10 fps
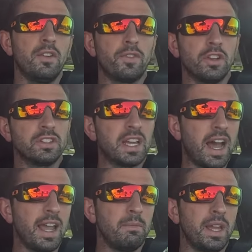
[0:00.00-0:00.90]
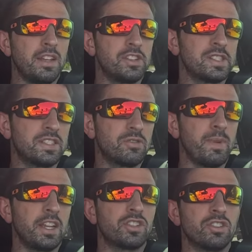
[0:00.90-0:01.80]
for your time and just to
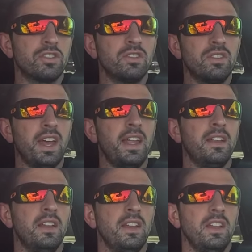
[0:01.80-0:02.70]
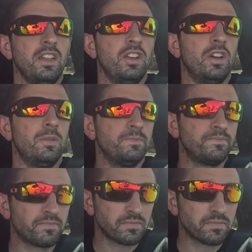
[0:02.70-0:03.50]
make sure that, you know,